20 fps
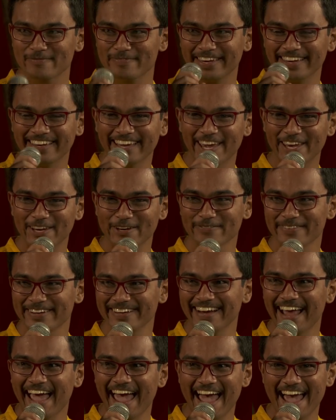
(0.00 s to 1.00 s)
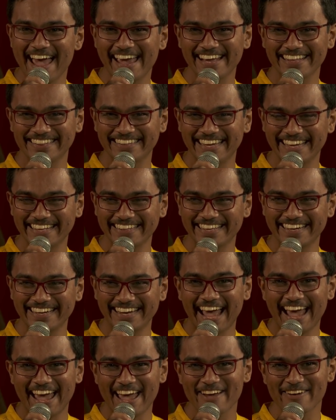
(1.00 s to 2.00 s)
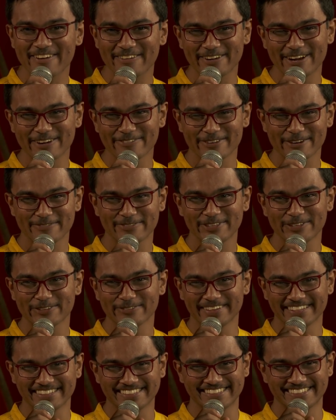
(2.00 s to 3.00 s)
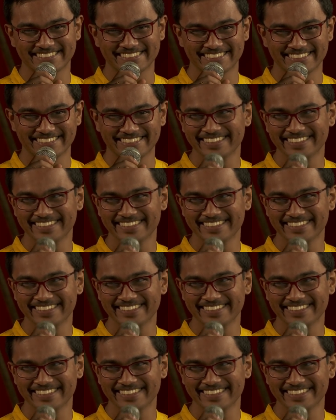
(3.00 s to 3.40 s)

being a human, I think that I have evolved from humans.